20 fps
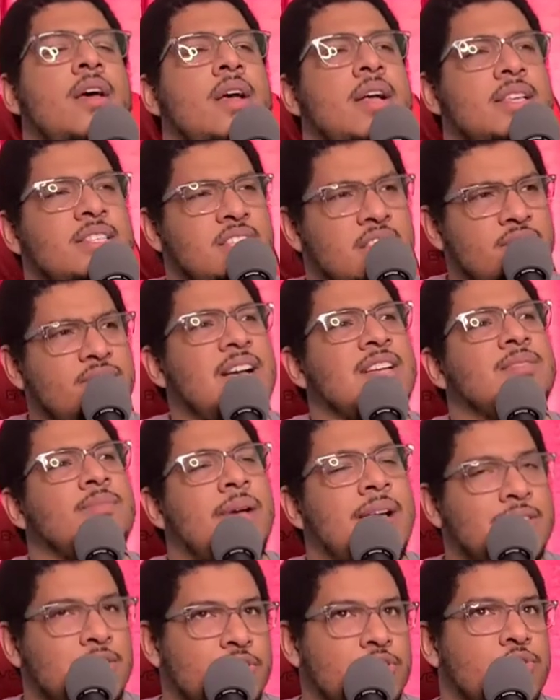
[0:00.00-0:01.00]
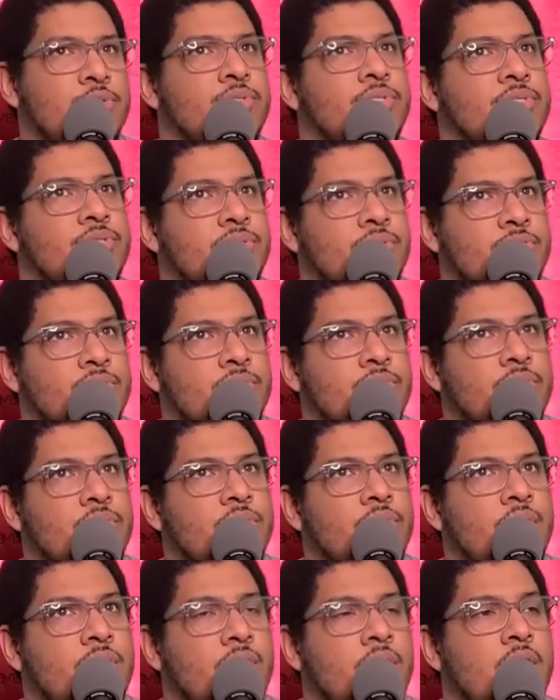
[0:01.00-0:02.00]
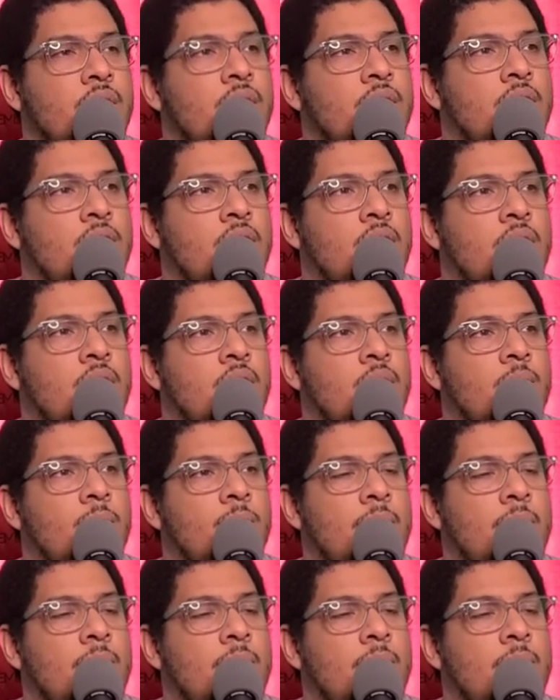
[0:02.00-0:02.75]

Six Flags, Massachusetts, um,